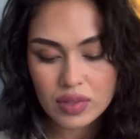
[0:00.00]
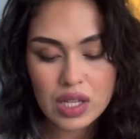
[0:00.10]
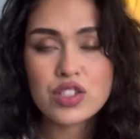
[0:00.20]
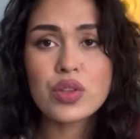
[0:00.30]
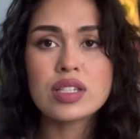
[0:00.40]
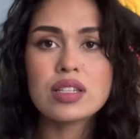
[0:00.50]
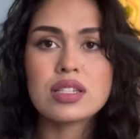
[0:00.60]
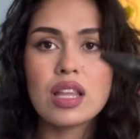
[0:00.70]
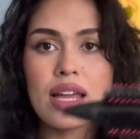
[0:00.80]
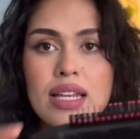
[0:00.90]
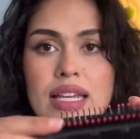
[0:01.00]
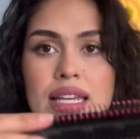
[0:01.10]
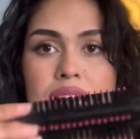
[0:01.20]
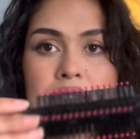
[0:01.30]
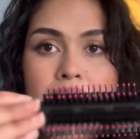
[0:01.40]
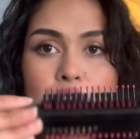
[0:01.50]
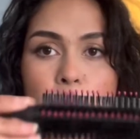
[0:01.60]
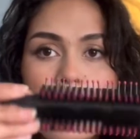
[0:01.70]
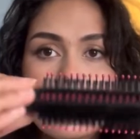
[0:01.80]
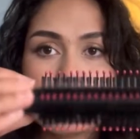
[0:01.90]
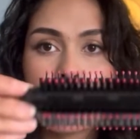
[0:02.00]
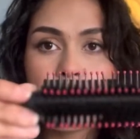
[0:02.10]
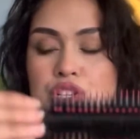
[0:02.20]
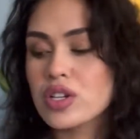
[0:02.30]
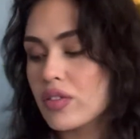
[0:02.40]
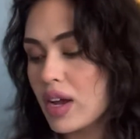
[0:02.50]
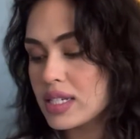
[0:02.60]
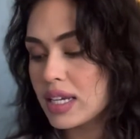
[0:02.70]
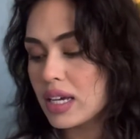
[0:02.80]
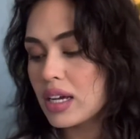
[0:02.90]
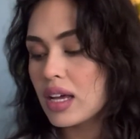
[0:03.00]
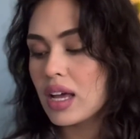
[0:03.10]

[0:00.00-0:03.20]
So this is a slightly narrower brush right here,